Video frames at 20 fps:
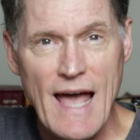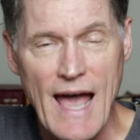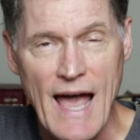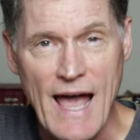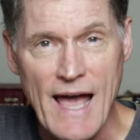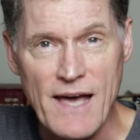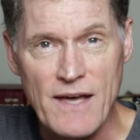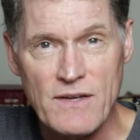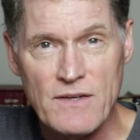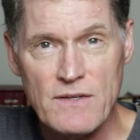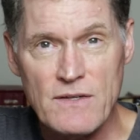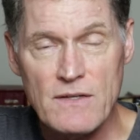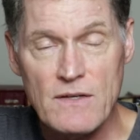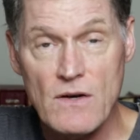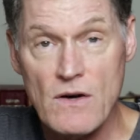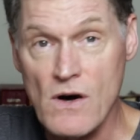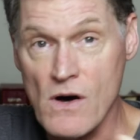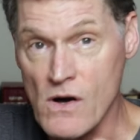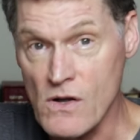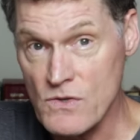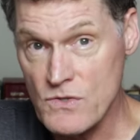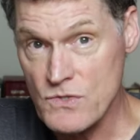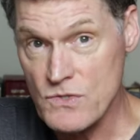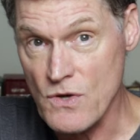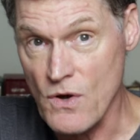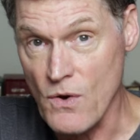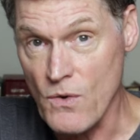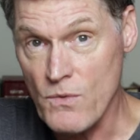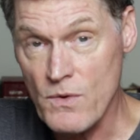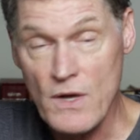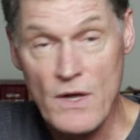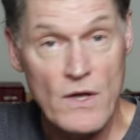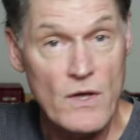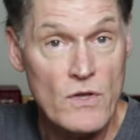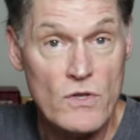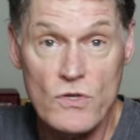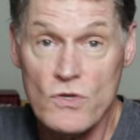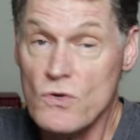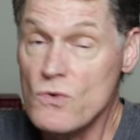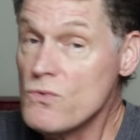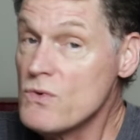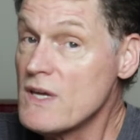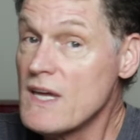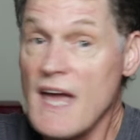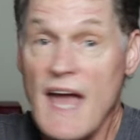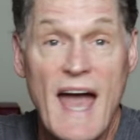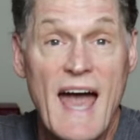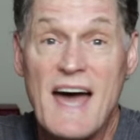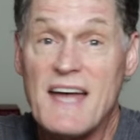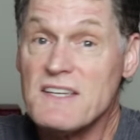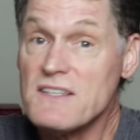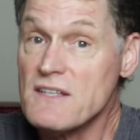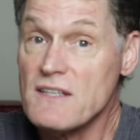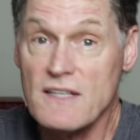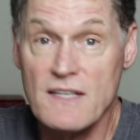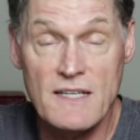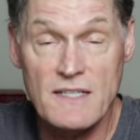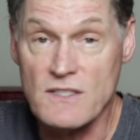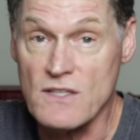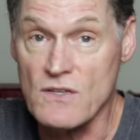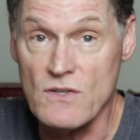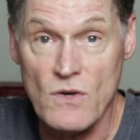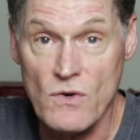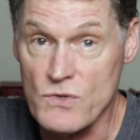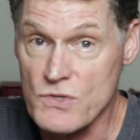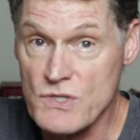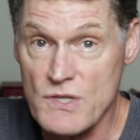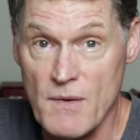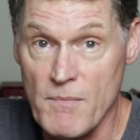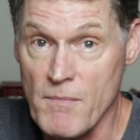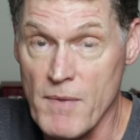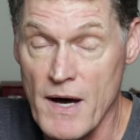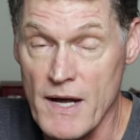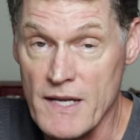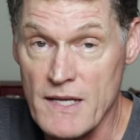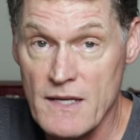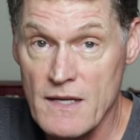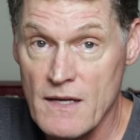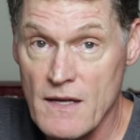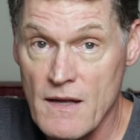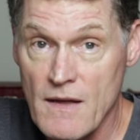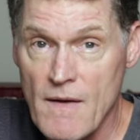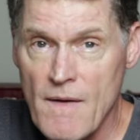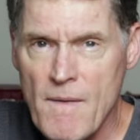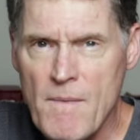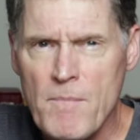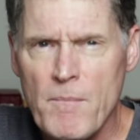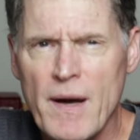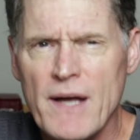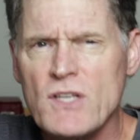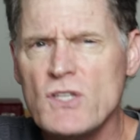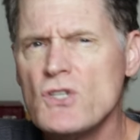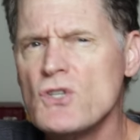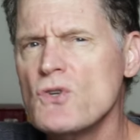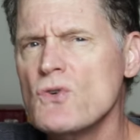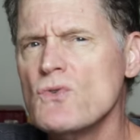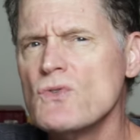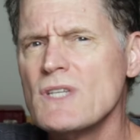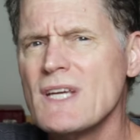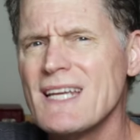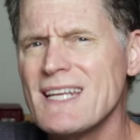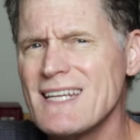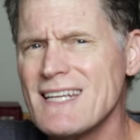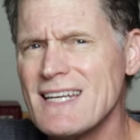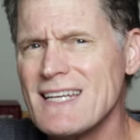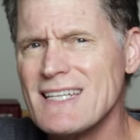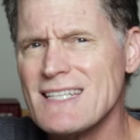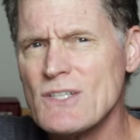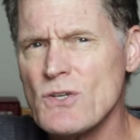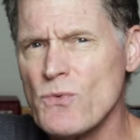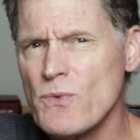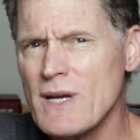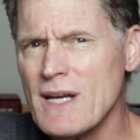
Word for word: And also, you can't get to know somebody by choosing to